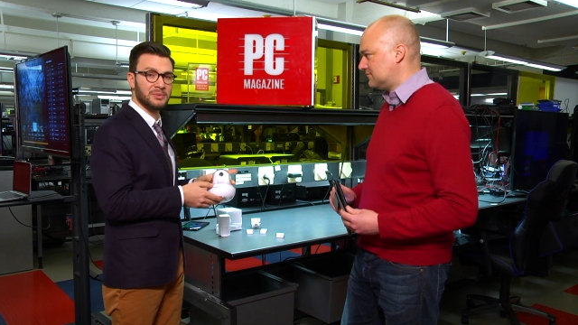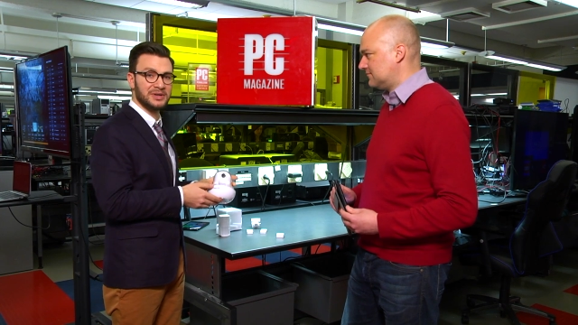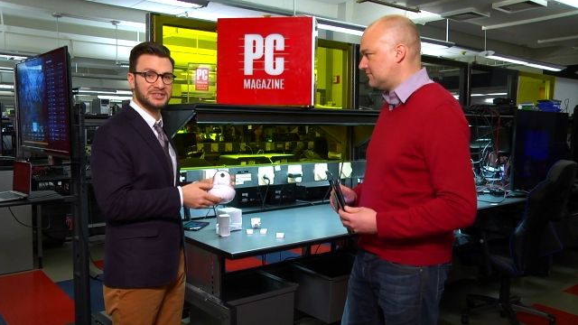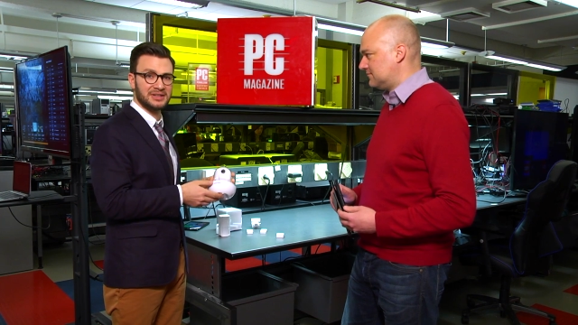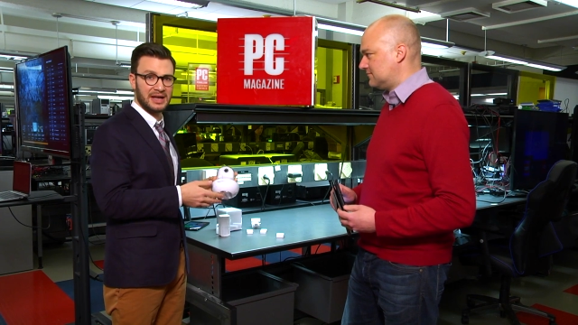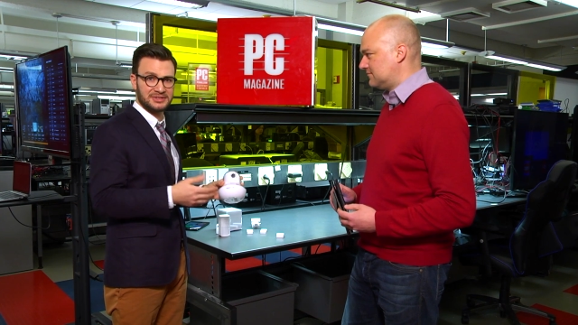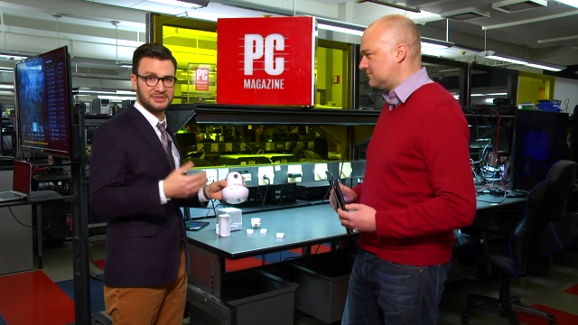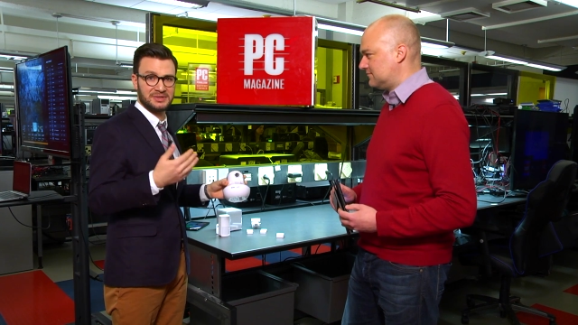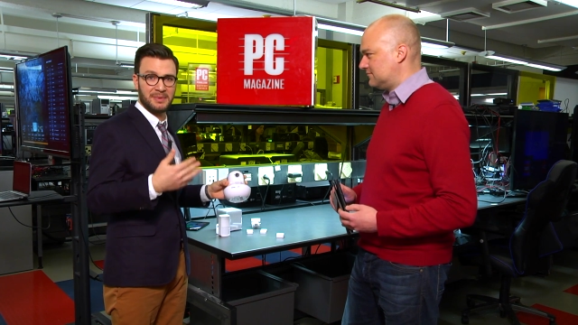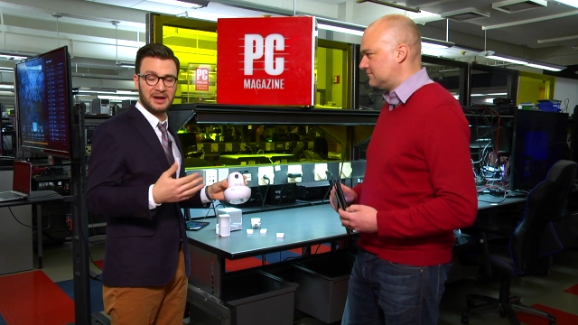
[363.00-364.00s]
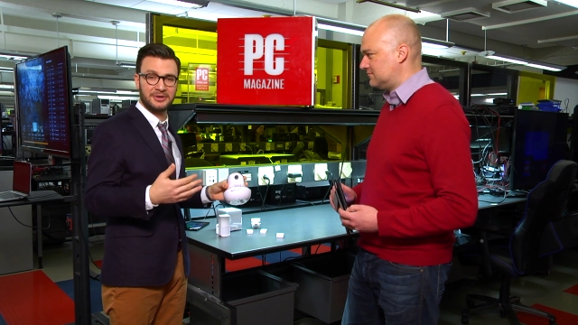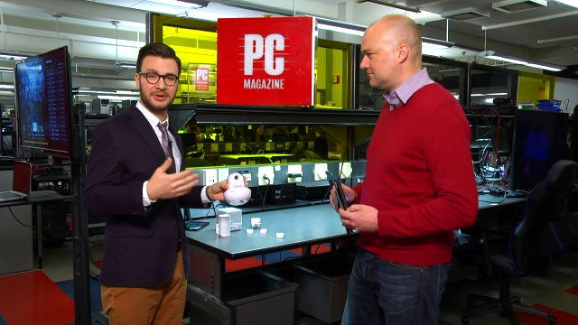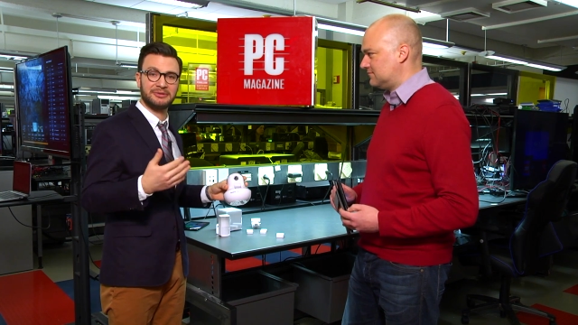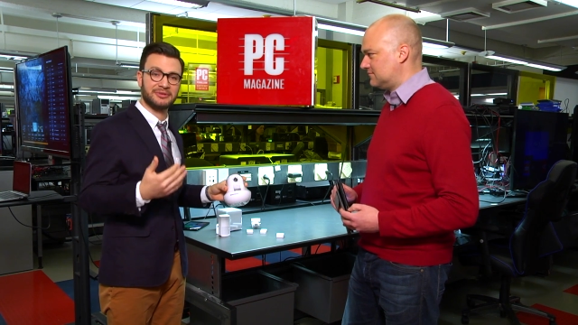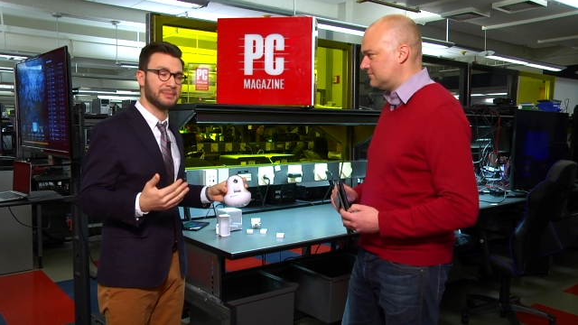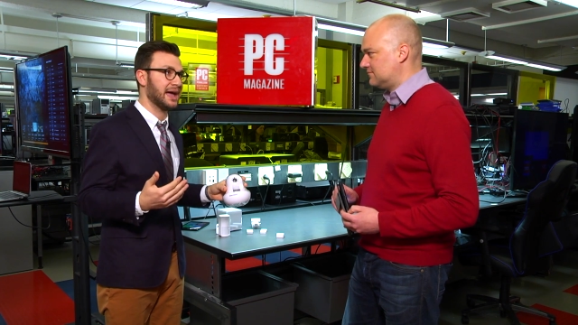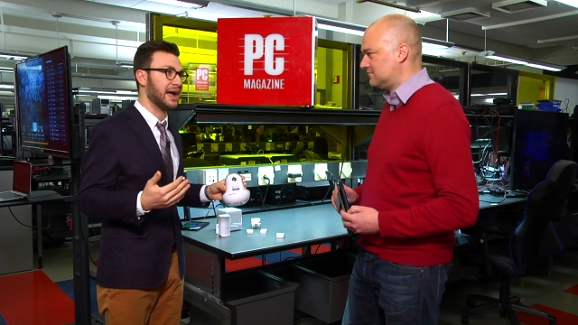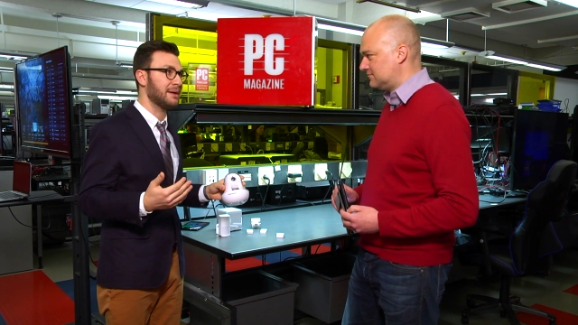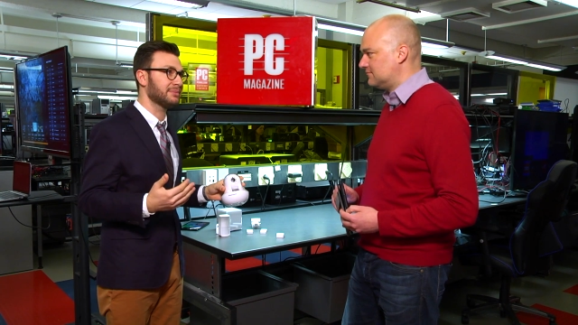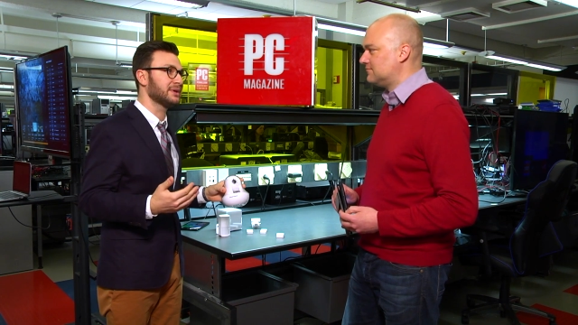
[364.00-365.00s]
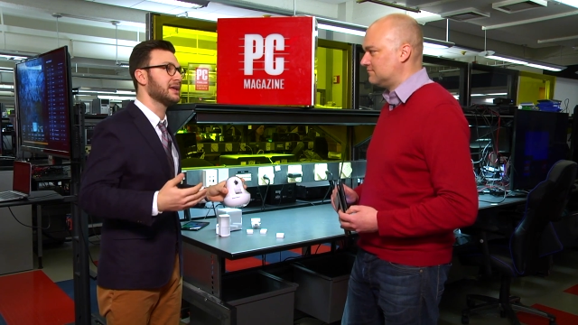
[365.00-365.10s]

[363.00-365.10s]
Speaker 1: which allows you to monitor it from an app.